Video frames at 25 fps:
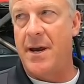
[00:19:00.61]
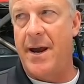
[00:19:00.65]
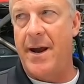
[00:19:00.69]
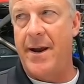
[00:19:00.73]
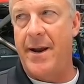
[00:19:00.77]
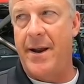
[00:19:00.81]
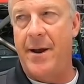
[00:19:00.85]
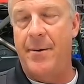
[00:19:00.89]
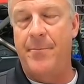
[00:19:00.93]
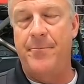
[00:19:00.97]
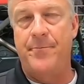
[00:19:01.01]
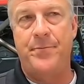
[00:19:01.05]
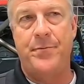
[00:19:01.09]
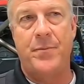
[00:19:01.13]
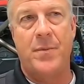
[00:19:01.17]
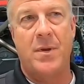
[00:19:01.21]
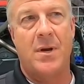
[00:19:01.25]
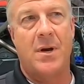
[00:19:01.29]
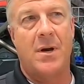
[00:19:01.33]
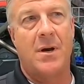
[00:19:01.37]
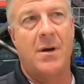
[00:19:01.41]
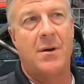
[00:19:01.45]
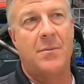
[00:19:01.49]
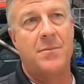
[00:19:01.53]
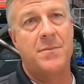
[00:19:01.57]
Can-Am,
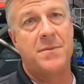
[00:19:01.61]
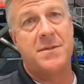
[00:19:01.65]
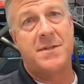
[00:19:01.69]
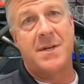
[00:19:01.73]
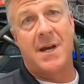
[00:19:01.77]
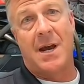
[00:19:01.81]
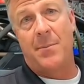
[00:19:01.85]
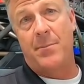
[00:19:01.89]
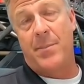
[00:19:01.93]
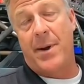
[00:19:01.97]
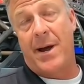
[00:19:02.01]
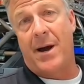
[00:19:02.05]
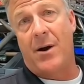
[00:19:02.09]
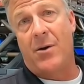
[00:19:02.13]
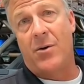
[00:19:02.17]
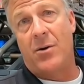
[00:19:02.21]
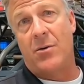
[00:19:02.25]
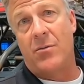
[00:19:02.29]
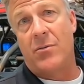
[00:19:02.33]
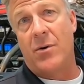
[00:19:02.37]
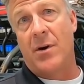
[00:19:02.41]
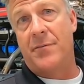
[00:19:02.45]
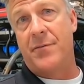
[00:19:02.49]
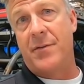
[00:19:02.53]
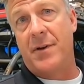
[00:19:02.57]
um, same
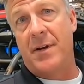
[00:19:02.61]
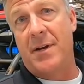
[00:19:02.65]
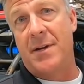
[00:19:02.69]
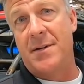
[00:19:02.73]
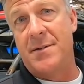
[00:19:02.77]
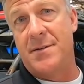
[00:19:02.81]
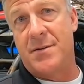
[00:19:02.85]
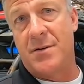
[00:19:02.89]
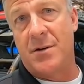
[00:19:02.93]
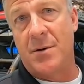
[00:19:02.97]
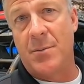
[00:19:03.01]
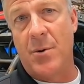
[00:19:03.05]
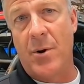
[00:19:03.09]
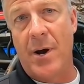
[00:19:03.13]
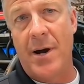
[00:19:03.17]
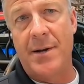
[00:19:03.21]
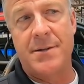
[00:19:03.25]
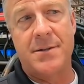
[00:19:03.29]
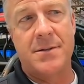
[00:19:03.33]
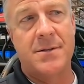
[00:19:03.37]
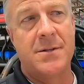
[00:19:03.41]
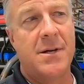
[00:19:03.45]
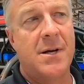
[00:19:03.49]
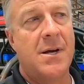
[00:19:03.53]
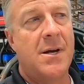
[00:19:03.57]
power roughly as Turbo
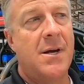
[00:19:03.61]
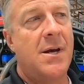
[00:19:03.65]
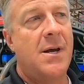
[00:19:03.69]
S.